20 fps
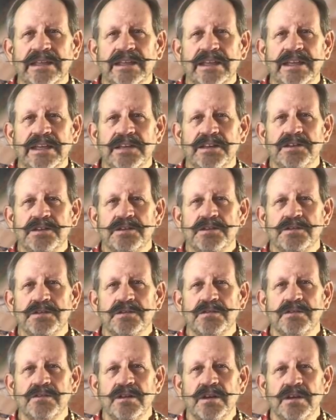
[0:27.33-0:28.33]

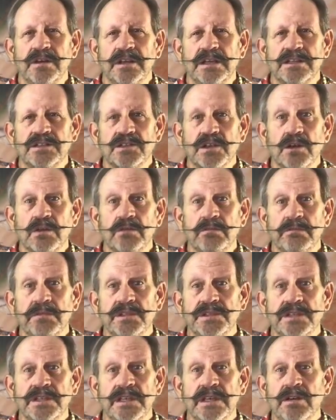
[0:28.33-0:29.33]
into its own
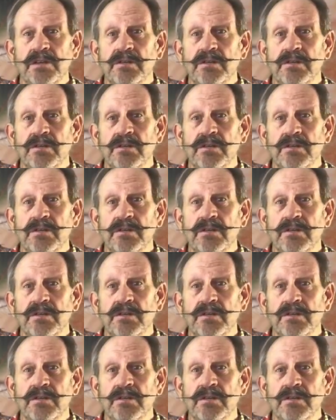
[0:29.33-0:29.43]
mosquito